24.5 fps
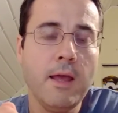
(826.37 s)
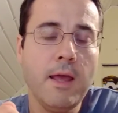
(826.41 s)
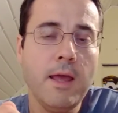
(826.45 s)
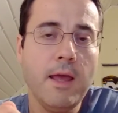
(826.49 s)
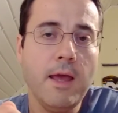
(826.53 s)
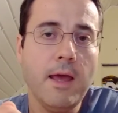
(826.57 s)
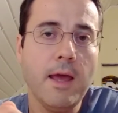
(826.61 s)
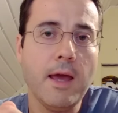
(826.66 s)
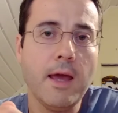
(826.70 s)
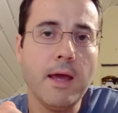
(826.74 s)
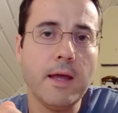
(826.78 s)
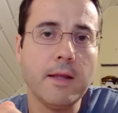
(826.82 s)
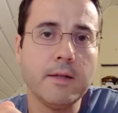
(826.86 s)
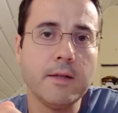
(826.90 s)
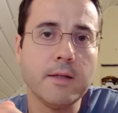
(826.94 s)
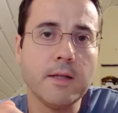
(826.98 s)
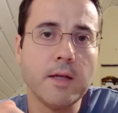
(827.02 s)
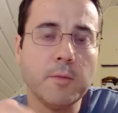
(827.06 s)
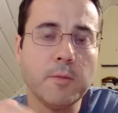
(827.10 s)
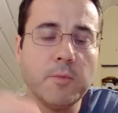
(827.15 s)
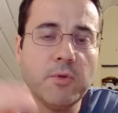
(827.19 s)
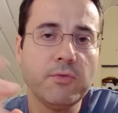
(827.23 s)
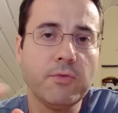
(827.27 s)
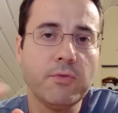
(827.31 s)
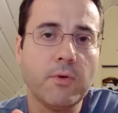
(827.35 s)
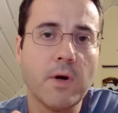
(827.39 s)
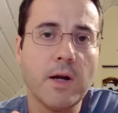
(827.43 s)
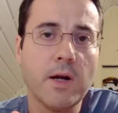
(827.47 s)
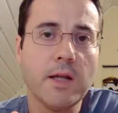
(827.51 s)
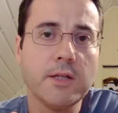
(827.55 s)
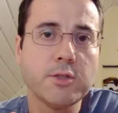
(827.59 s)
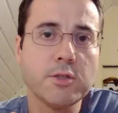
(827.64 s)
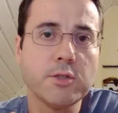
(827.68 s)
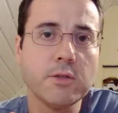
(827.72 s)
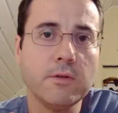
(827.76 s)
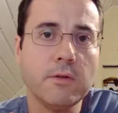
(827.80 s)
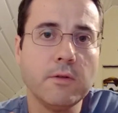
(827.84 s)
And before I
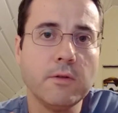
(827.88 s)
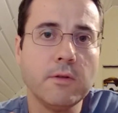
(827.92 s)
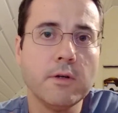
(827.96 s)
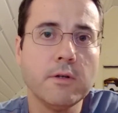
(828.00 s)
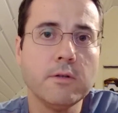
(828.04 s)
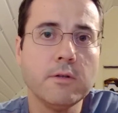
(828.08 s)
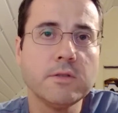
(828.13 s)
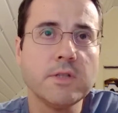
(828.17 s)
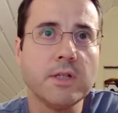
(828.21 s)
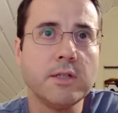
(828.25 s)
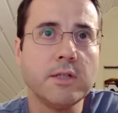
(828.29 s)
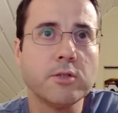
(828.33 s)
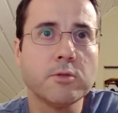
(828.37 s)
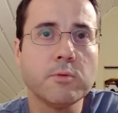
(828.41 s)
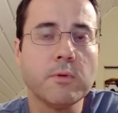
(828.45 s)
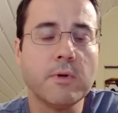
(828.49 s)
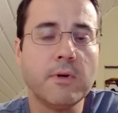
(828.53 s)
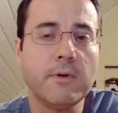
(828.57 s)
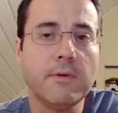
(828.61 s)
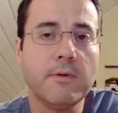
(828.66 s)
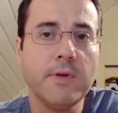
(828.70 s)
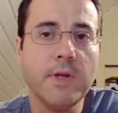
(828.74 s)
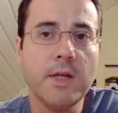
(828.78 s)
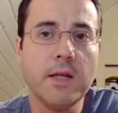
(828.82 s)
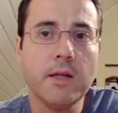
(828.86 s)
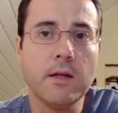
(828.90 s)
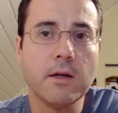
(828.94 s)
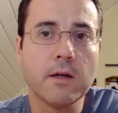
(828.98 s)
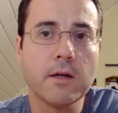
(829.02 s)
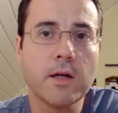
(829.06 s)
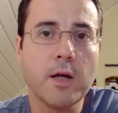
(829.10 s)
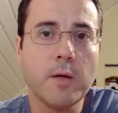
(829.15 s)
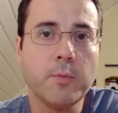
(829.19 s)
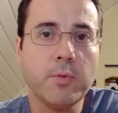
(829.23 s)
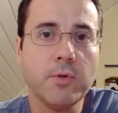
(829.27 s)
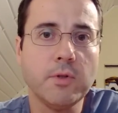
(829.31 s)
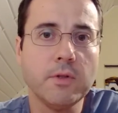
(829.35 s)
show you those, I just want to read a
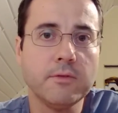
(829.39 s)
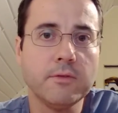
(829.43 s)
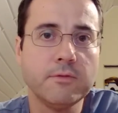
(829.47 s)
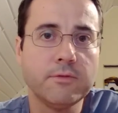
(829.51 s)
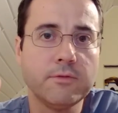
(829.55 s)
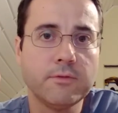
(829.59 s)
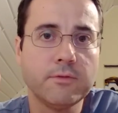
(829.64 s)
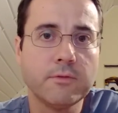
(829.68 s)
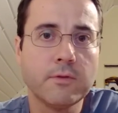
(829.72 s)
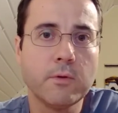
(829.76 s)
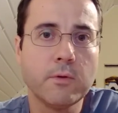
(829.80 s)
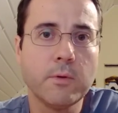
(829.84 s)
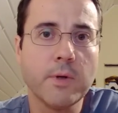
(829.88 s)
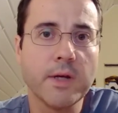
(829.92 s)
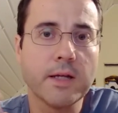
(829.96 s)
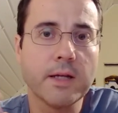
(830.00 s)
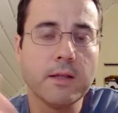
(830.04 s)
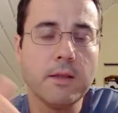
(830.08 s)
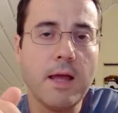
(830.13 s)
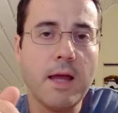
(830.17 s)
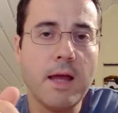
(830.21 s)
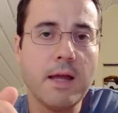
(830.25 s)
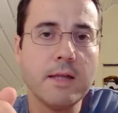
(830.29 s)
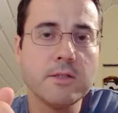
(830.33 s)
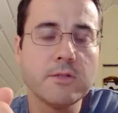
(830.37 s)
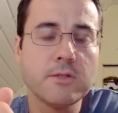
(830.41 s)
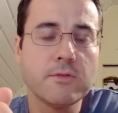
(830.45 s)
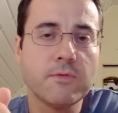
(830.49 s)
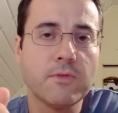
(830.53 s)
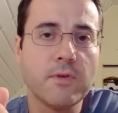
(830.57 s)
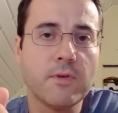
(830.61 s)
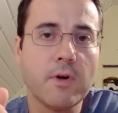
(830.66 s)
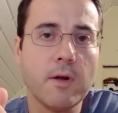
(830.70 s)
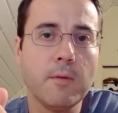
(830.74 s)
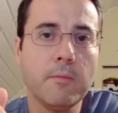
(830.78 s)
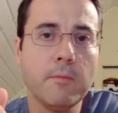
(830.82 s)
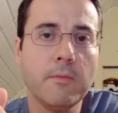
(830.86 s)
couple of quick lines
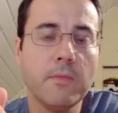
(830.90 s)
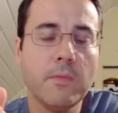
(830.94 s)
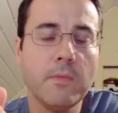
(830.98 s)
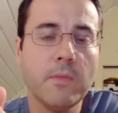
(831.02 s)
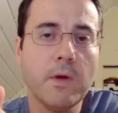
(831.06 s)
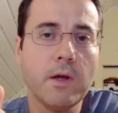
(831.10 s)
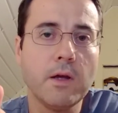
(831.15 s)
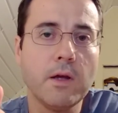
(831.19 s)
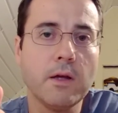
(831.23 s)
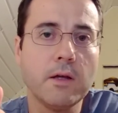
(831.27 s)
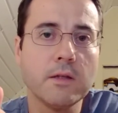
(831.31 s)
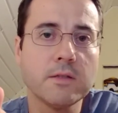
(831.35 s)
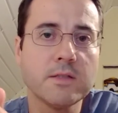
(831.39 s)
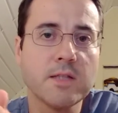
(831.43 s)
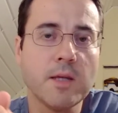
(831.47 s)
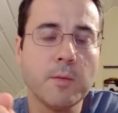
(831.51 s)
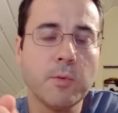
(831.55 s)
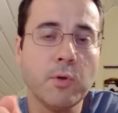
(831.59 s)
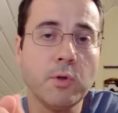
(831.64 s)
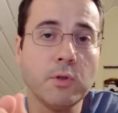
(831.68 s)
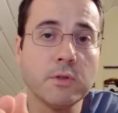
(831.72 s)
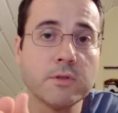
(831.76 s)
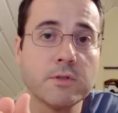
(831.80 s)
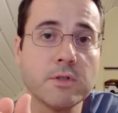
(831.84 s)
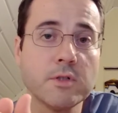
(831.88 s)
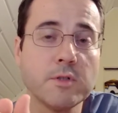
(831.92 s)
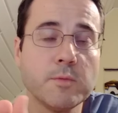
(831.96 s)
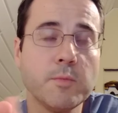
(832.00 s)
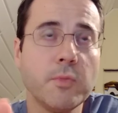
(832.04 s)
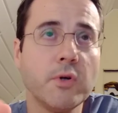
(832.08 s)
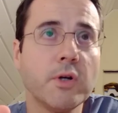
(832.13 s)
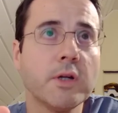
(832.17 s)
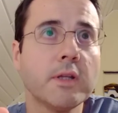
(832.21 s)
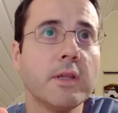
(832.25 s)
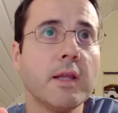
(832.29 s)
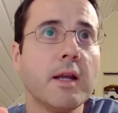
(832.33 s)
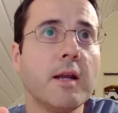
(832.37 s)
from Sepp Holzer's
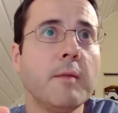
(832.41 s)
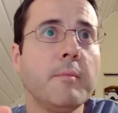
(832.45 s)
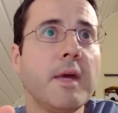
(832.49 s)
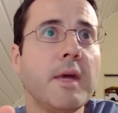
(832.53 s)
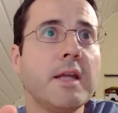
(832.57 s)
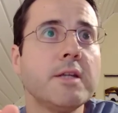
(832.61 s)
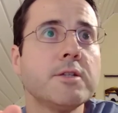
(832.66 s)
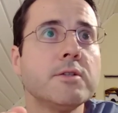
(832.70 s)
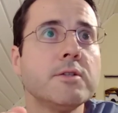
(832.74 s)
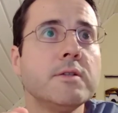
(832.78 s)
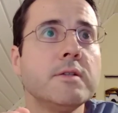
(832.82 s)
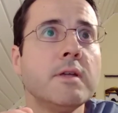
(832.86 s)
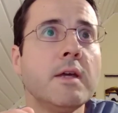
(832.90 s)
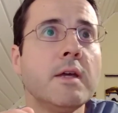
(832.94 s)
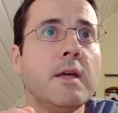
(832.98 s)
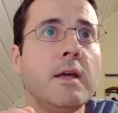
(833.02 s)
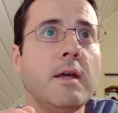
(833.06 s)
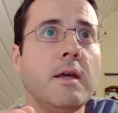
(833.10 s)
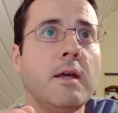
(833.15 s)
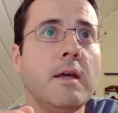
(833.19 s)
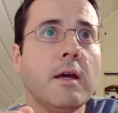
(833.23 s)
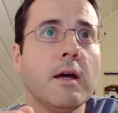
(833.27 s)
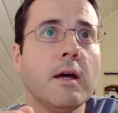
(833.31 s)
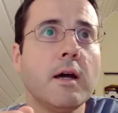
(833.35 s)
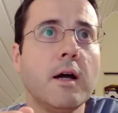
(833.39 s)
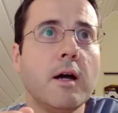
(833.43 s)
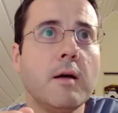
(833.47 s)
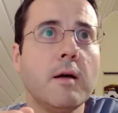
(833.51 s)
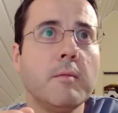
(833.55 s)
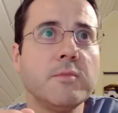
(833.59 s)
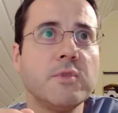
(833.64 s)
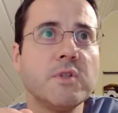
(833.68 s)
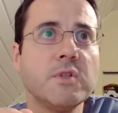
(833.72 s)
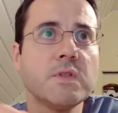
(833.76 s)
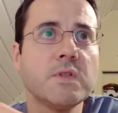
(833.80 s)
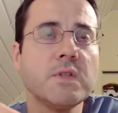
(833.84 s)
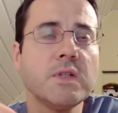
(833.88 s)
book that I mentioned,
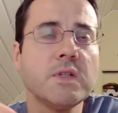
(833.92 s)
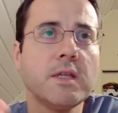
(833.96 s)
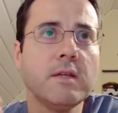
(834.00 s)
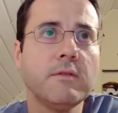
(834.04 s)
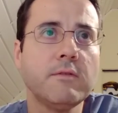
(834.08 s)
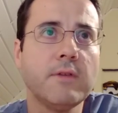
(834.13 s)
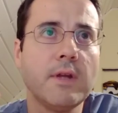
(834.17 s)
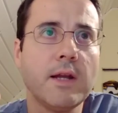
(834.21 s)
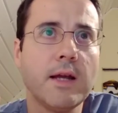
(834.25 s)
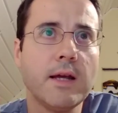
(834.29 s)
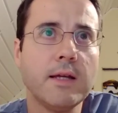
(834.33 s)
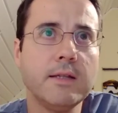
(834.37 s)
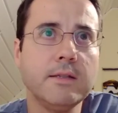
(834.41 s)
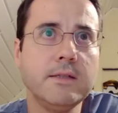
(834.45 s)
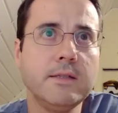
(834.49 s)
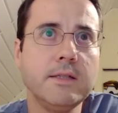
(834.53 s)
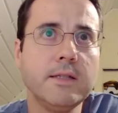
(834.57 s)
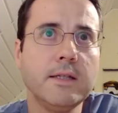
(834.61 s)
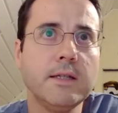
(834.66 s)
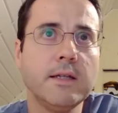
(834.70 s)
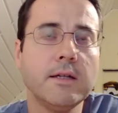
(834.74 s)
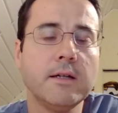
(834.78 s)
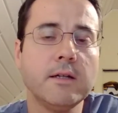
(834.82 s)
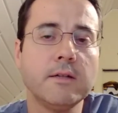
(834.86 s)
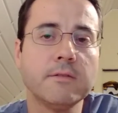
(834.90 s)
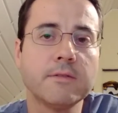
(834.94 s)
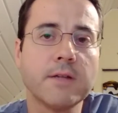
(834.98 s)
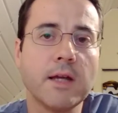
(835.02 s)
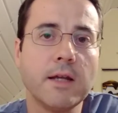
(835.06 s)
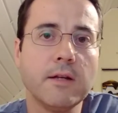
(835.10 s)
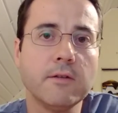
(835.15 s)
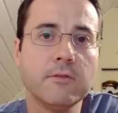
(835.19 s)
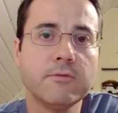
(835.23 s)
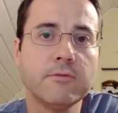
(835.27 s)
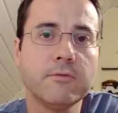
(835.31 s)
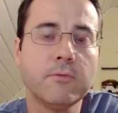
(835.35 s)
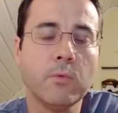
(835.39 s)
just to give an idea of
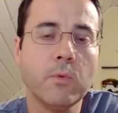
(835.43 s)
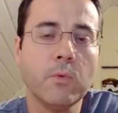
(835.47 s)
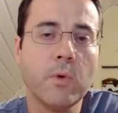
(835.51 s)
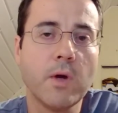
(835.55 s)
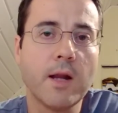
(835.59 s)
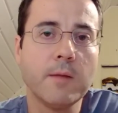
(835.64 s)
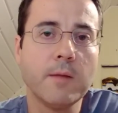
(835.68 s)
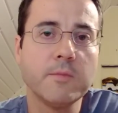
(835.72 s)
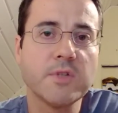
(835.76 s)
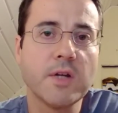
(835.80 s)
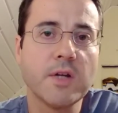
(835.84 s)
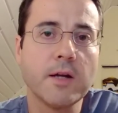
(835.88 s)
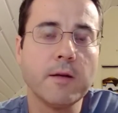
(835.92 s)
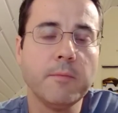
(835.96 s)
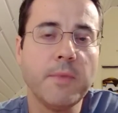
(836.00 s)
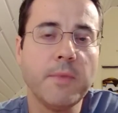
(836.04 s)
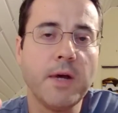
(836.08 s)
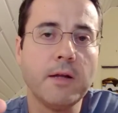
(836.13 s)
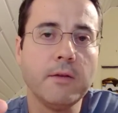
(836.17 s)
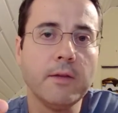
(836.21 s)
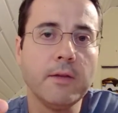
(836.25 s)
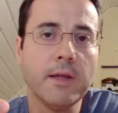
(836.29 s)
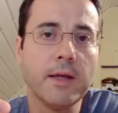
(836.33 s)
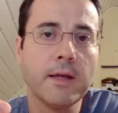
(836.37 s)
kind of what I'm talking about.